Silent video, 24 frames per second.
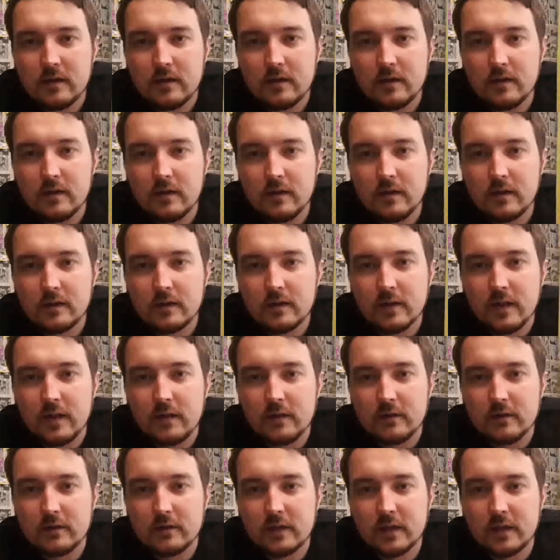I
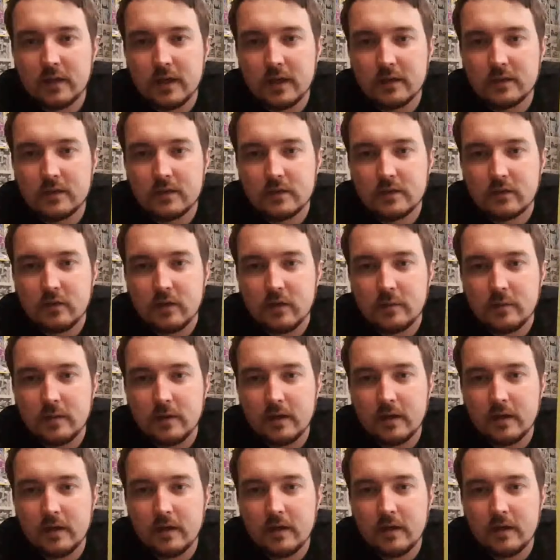don't know how to describe it.
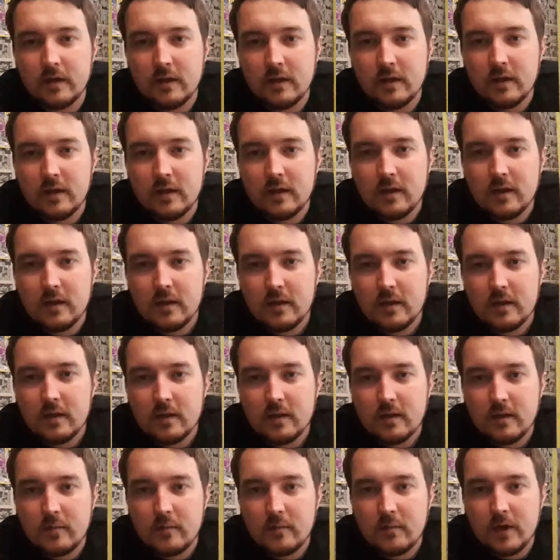
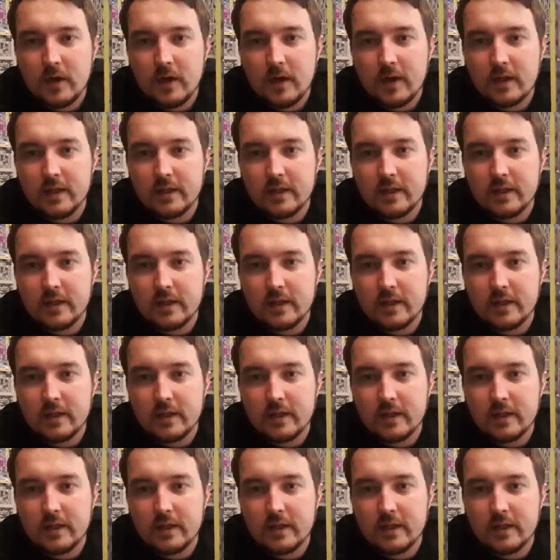But they're